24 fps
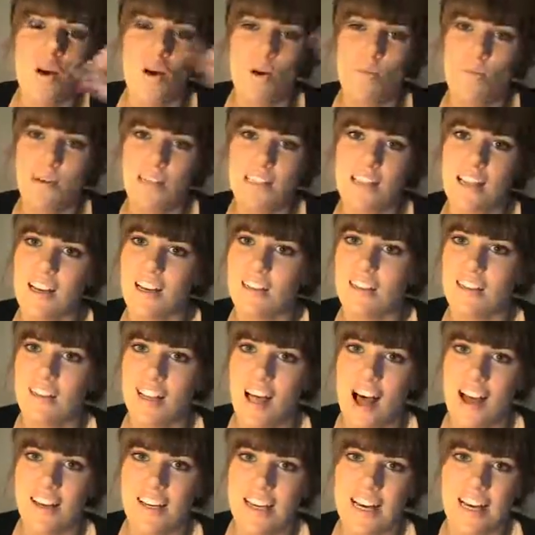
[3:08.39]
almost like a
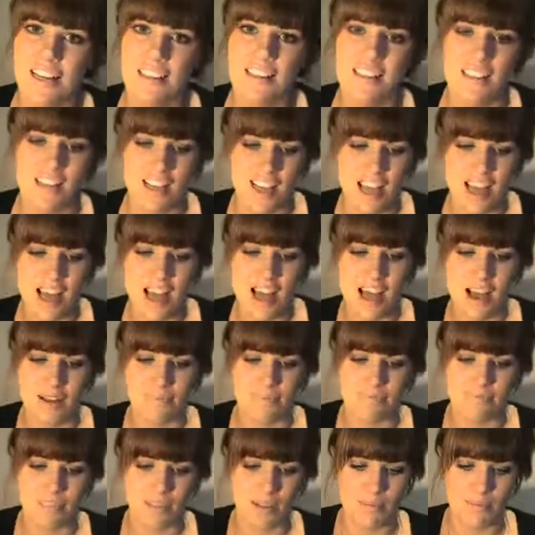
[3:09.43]
liner,
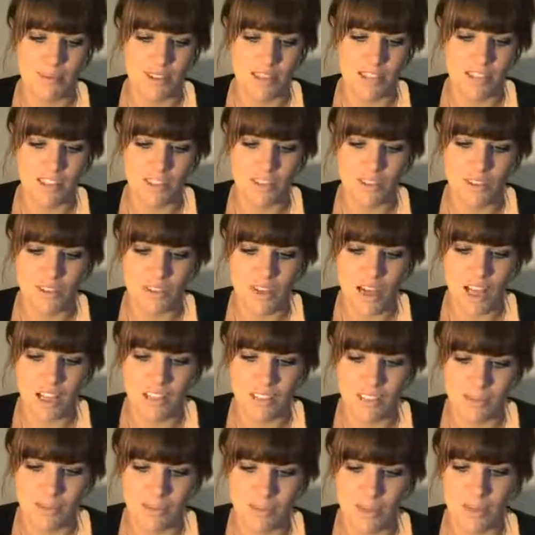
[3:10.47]
but these two
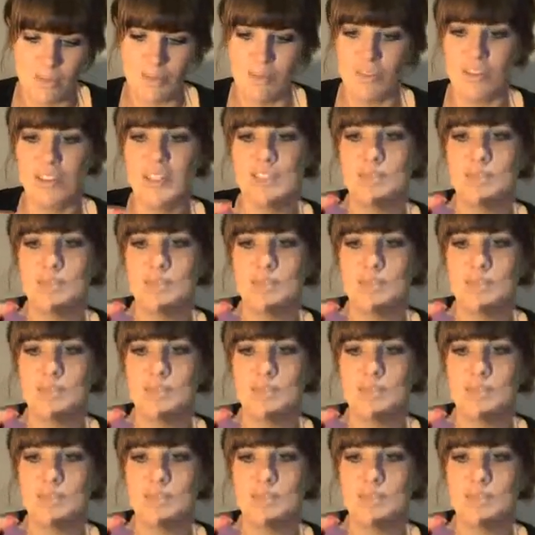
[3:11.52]
colours are beautiful.